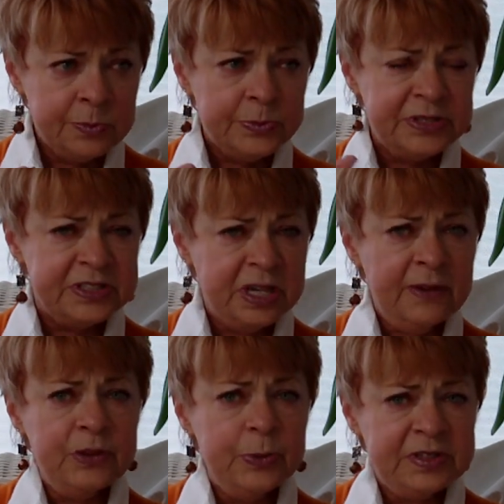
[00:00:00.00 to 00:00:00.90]
He was
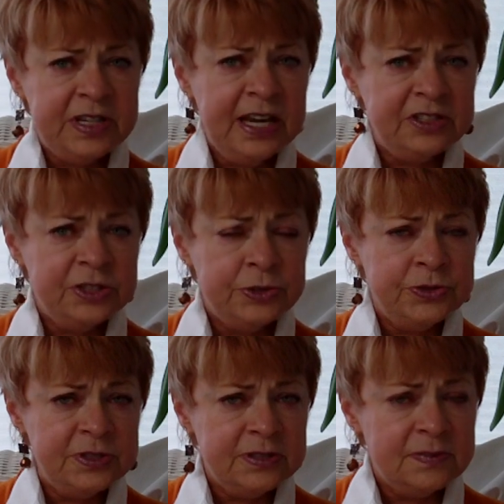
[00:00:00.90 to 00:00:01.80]
covered with
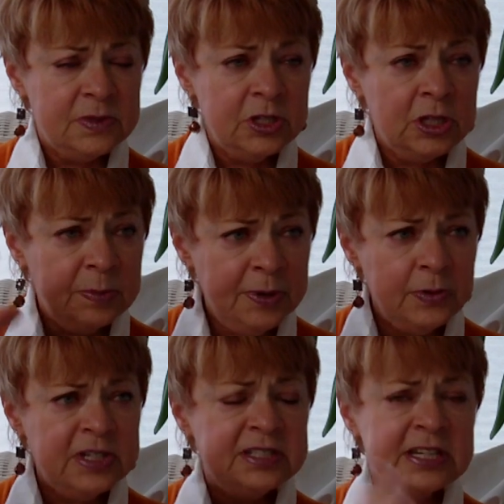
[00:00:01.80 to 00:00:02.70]
tattoos,
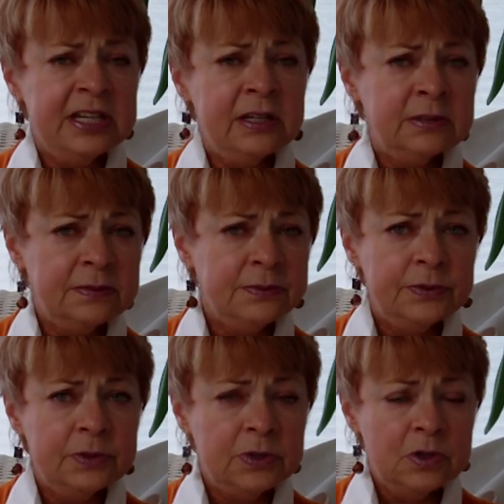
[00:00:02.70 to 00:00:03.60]
ponytail,
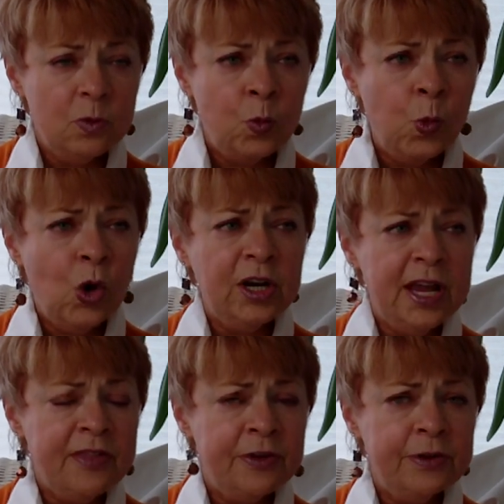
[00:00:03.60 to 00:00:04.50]
wore
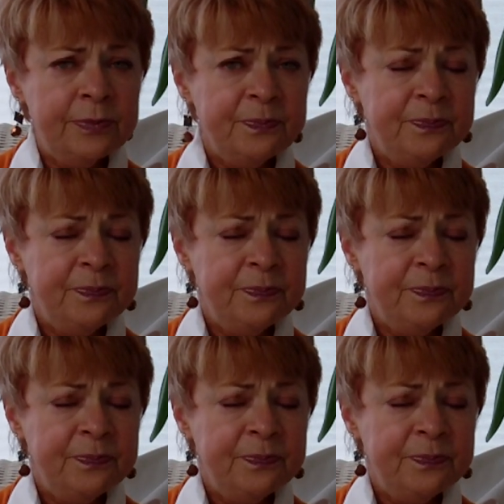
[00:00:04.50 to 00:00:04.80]
leather,